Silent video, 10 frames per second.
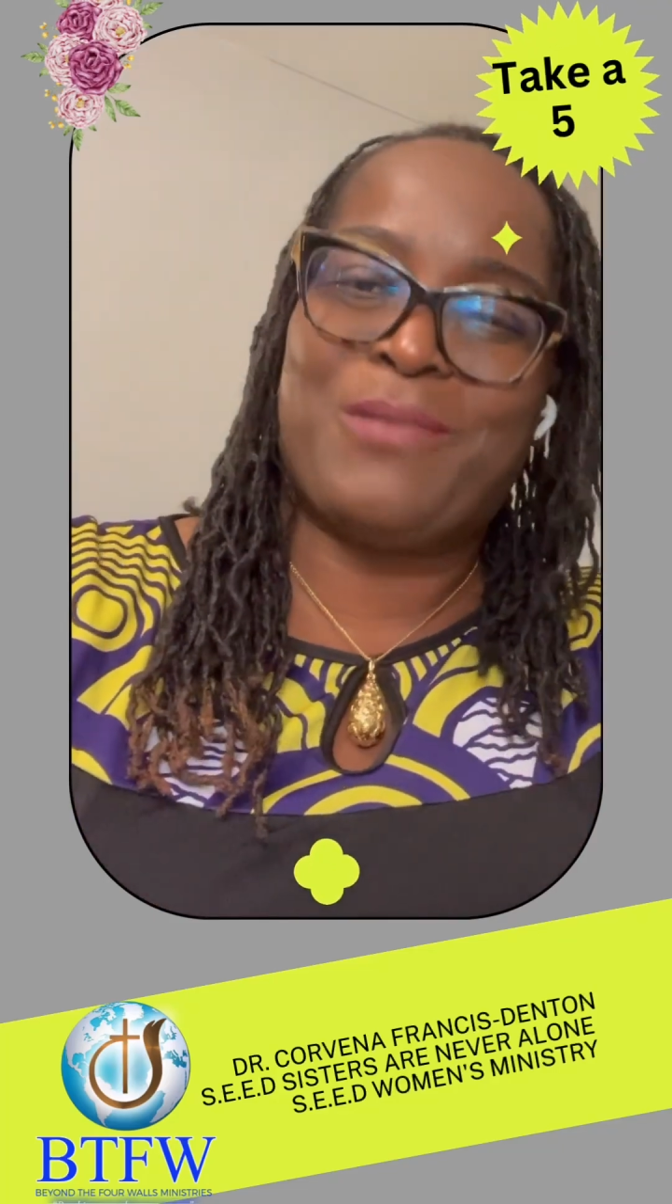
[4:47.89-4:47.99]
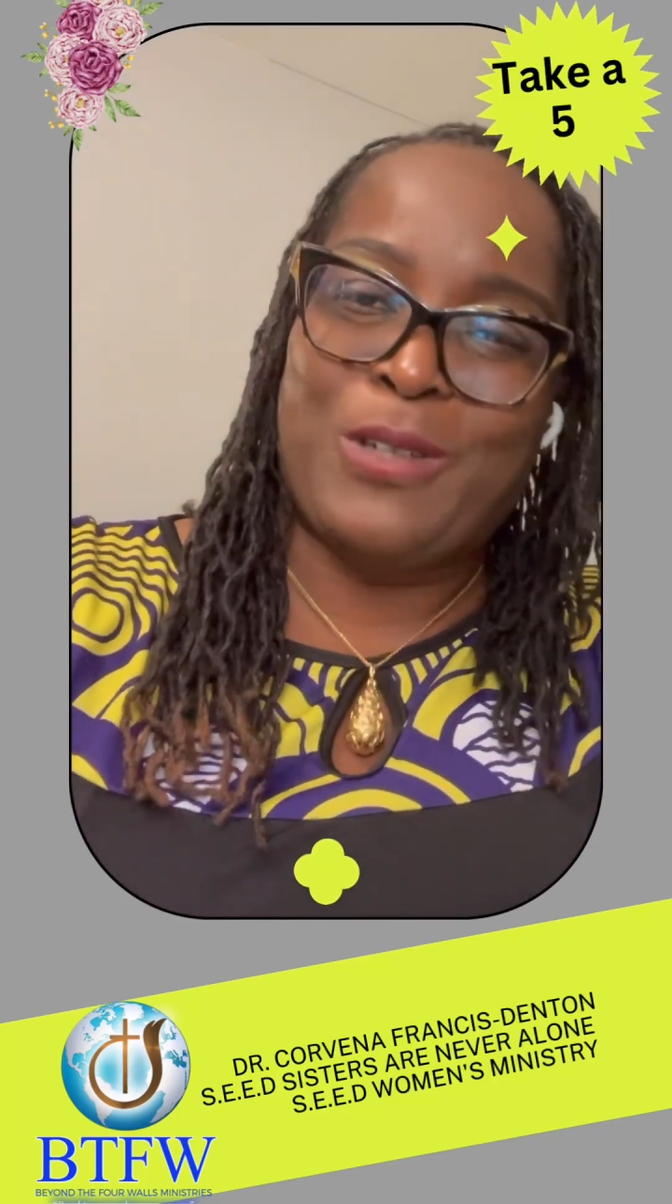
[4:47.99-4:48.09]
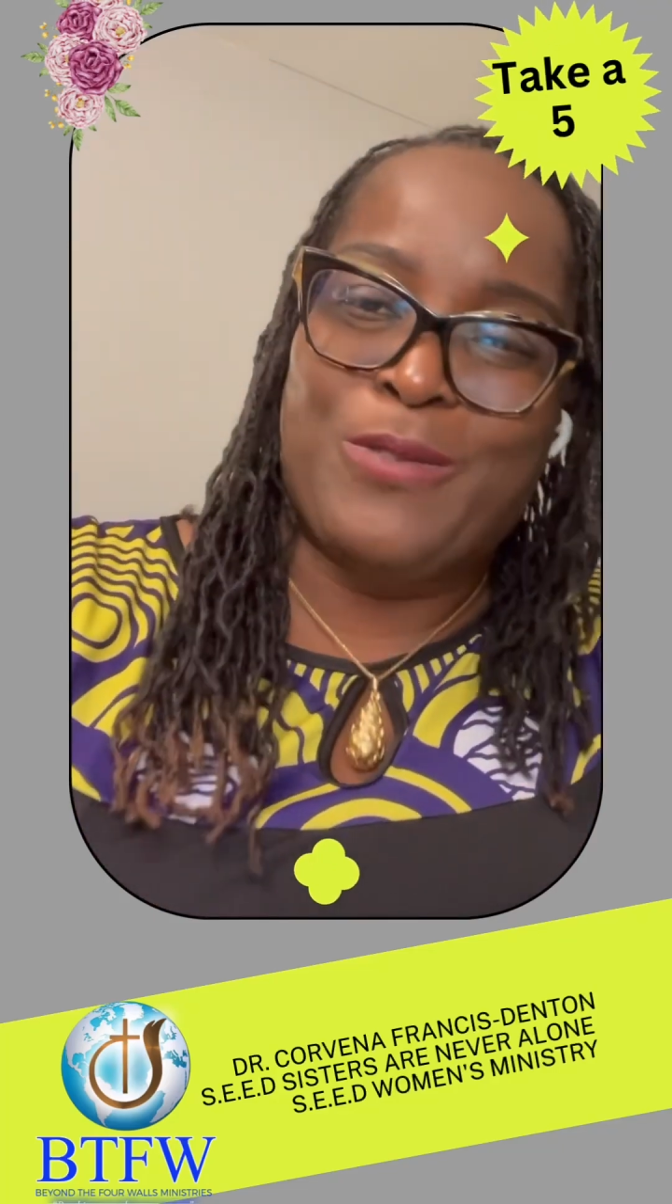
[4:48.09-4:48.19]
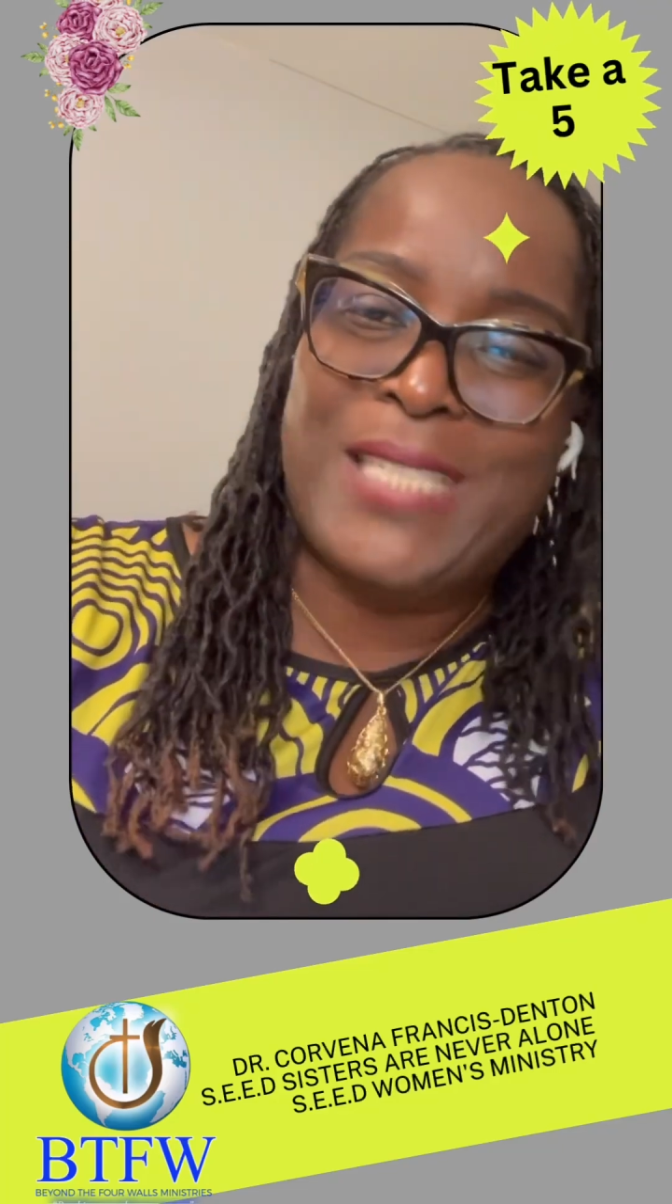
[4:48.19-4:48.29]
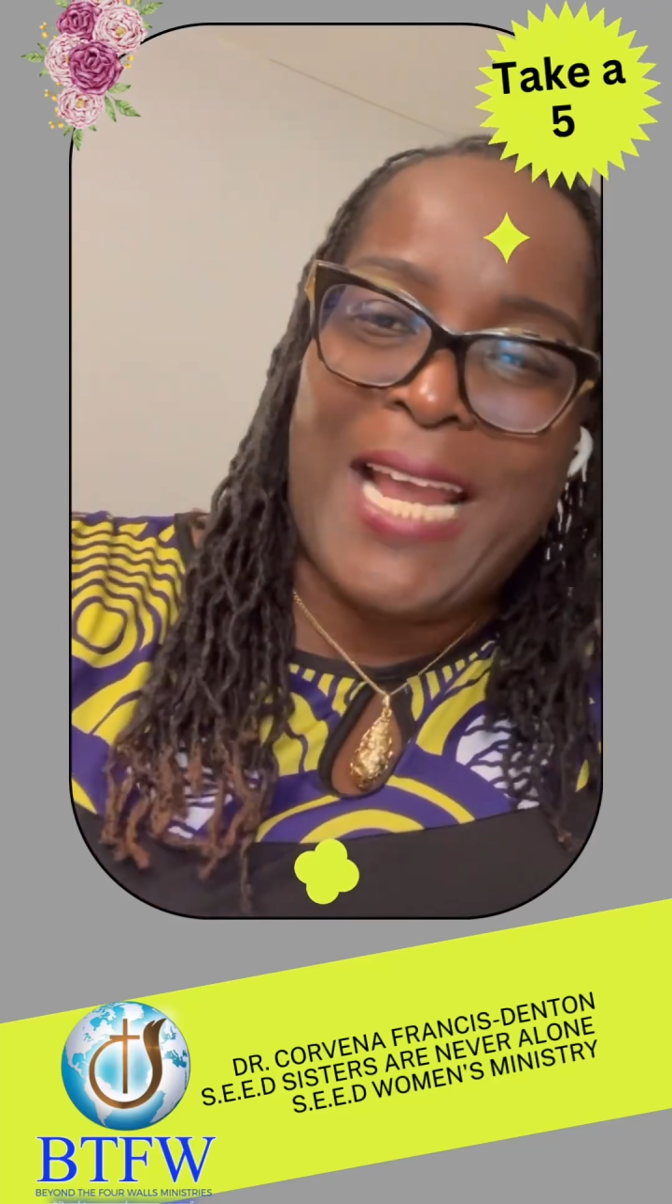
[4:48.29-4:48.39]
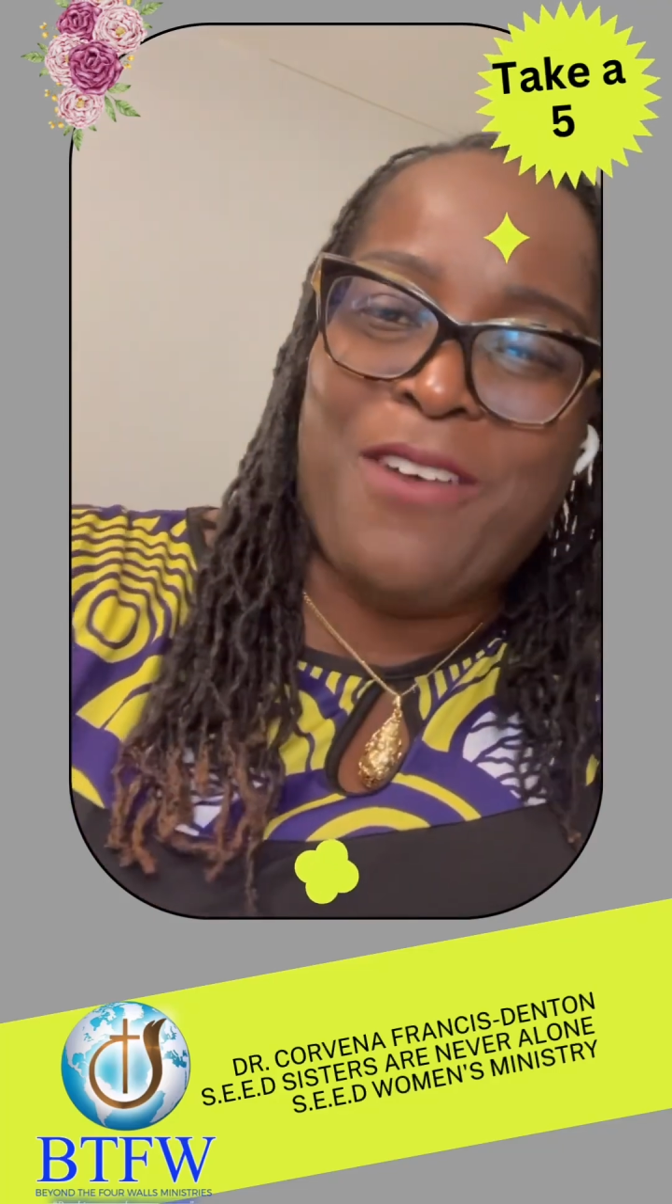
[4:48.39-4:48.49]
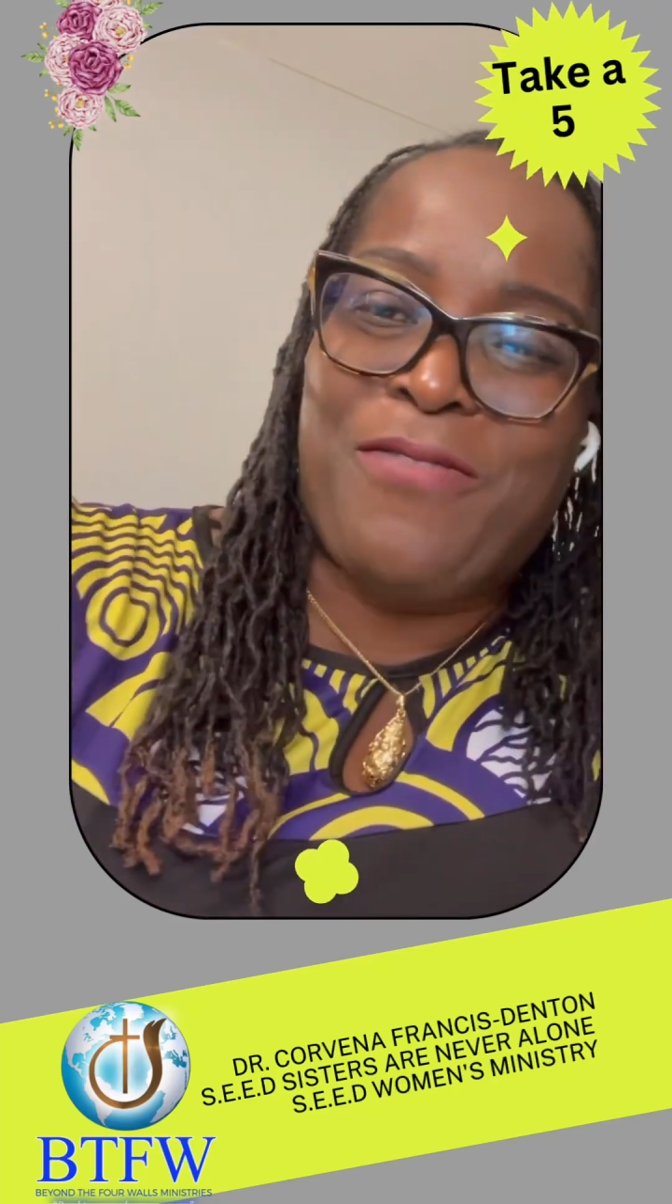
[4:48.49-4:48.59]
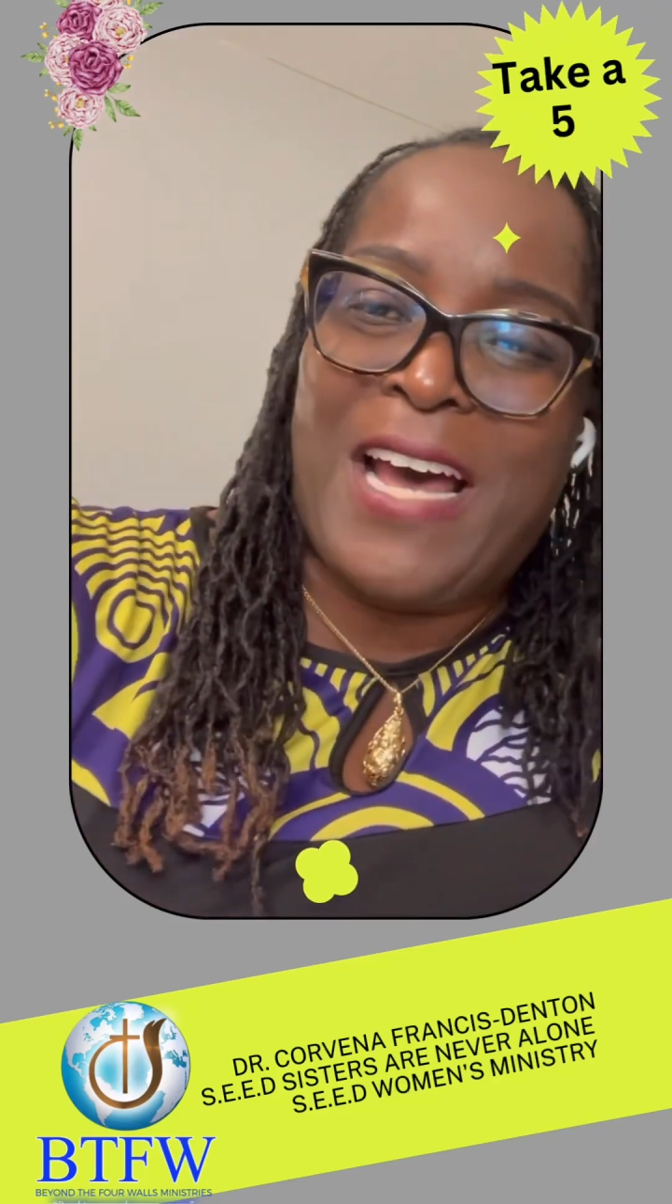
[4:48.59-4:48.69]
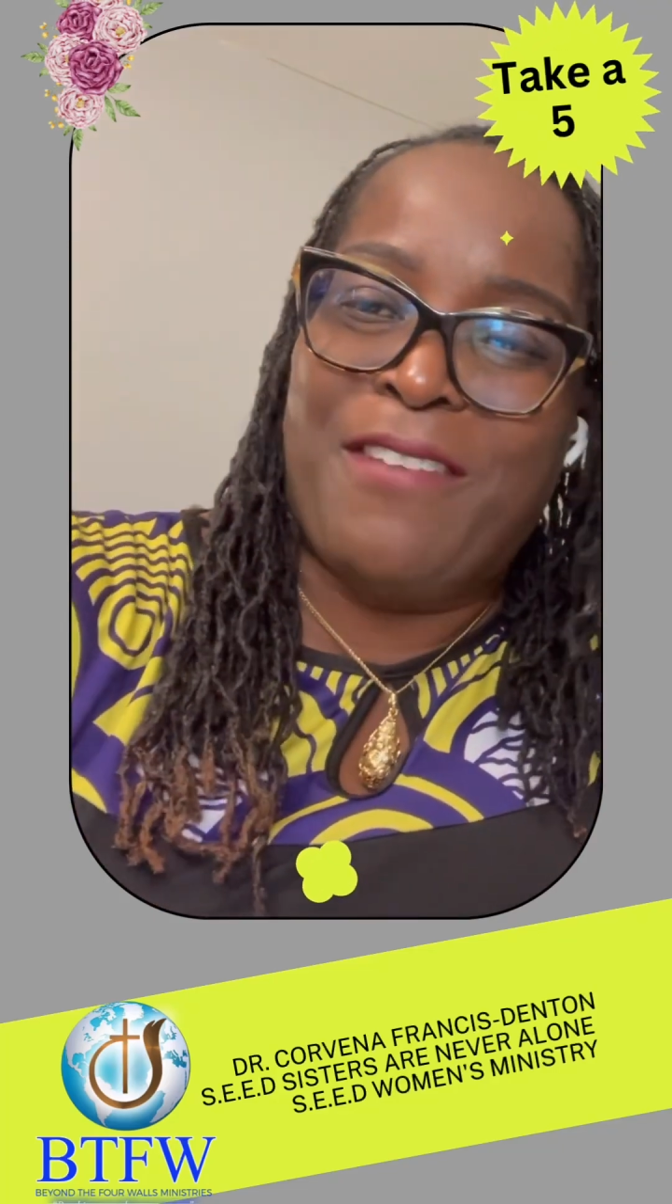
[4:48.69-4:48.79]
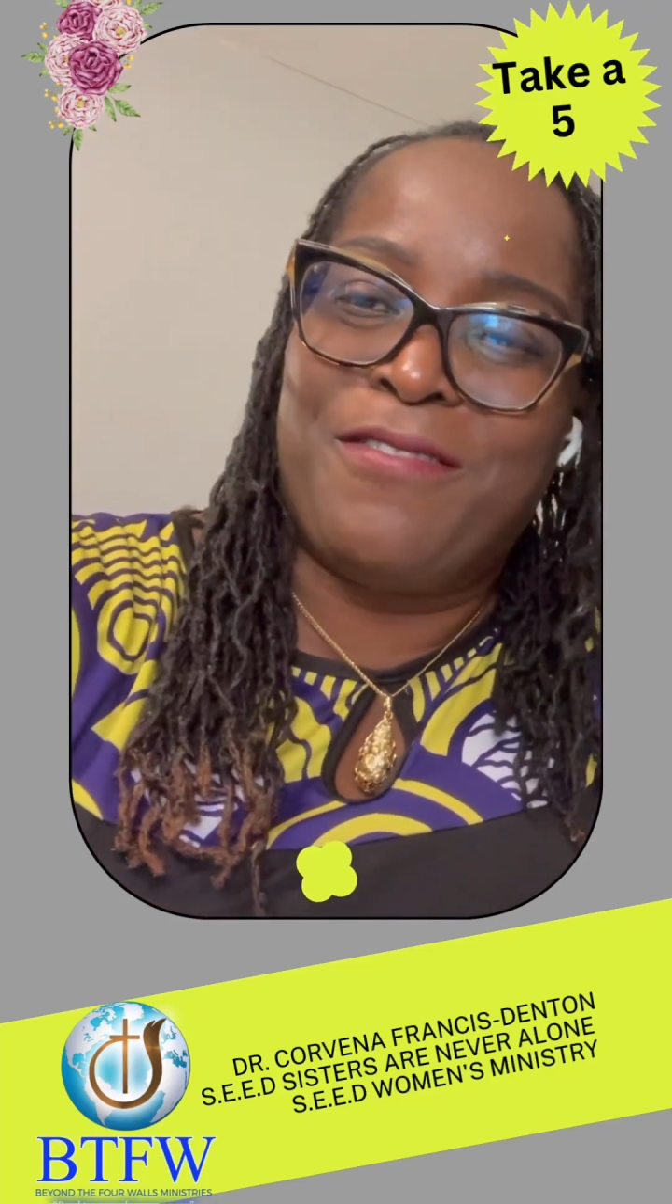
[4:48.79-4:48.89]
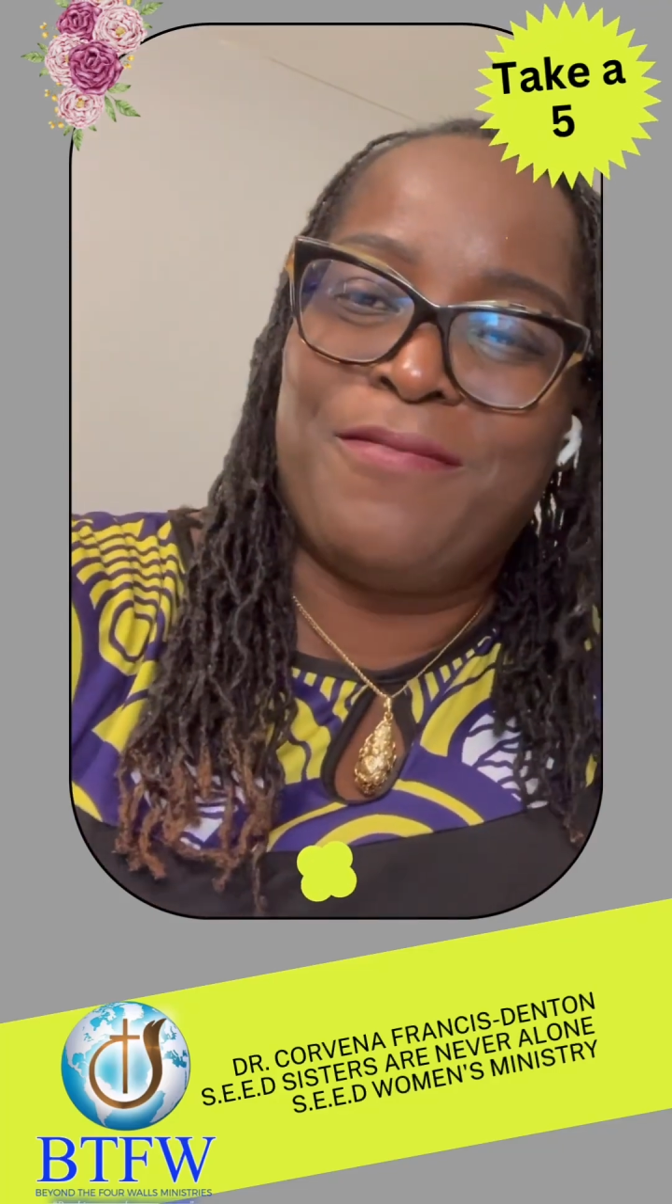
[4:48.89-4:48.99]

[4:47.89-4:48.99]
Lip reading: of Take a 5.